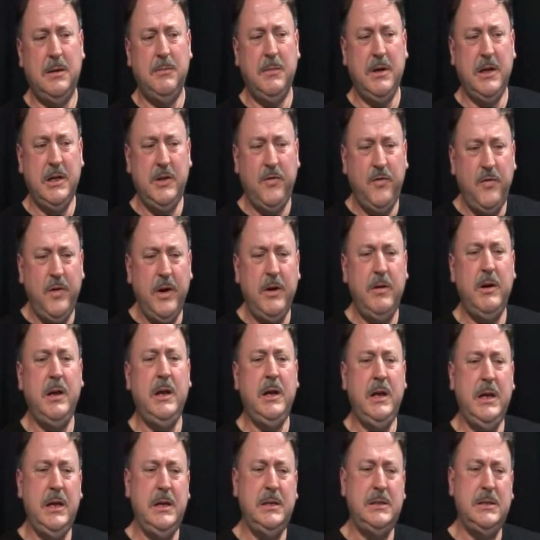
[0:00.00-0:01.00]
It's very
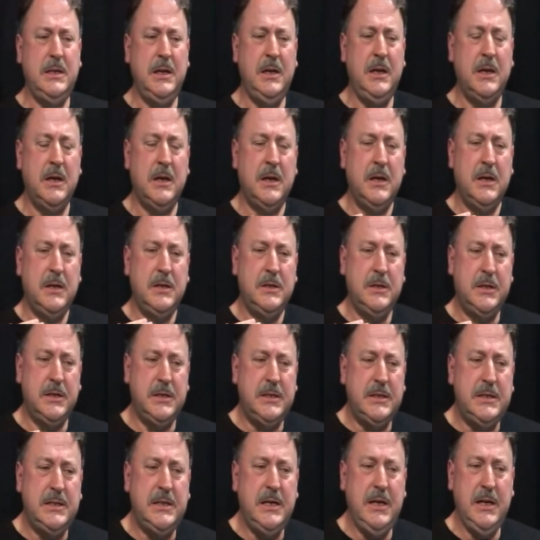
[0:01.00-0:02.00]
easy to
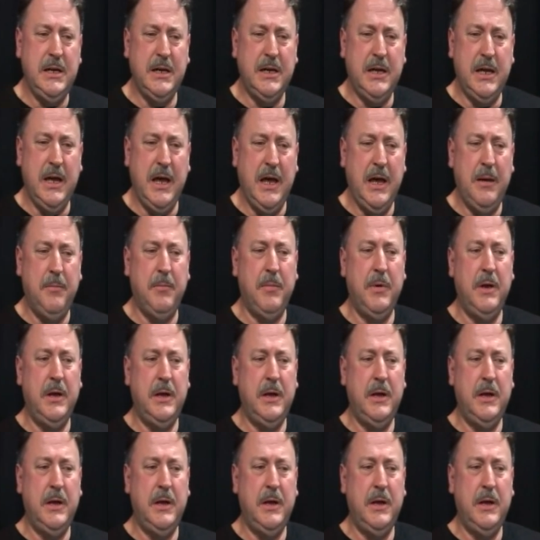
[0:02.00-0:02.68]
see a gap,